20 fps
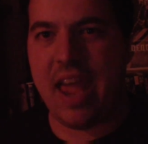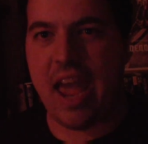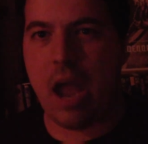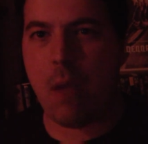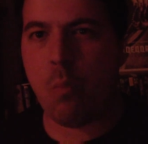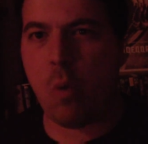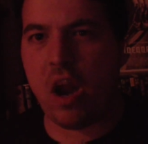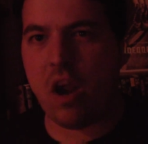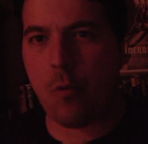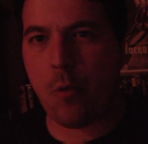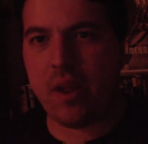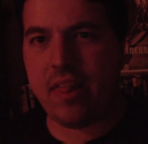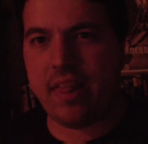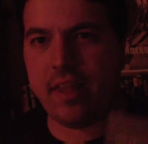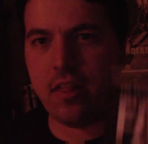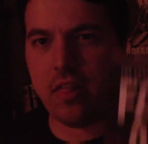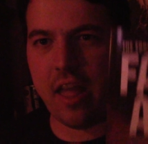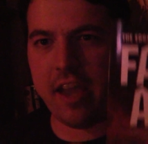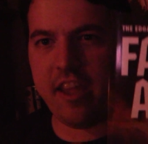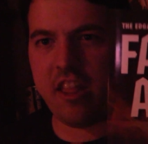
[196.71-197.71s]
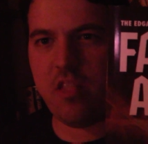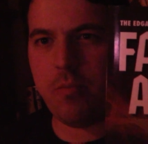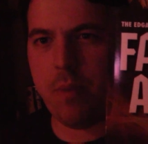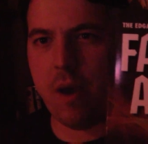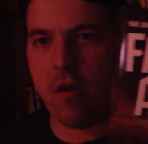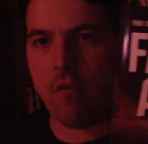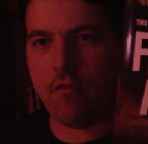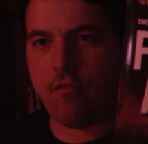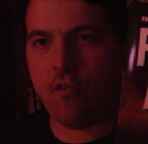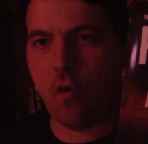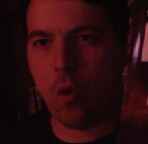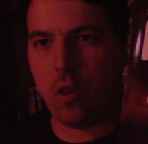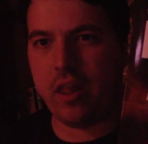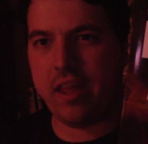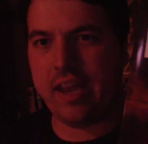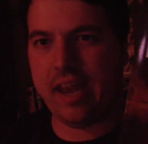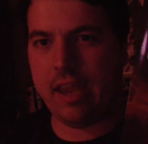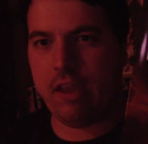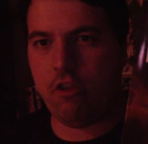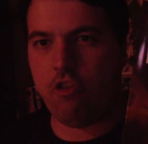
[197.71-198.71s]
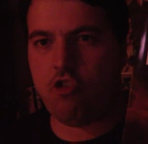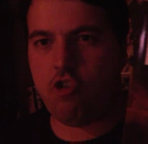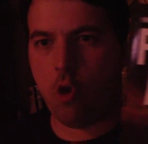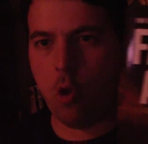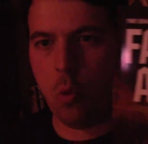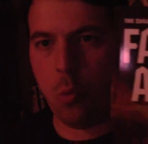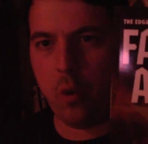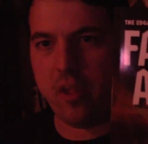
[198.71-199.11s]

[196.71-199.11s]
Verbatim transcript: And what I really liked about Fallen Angel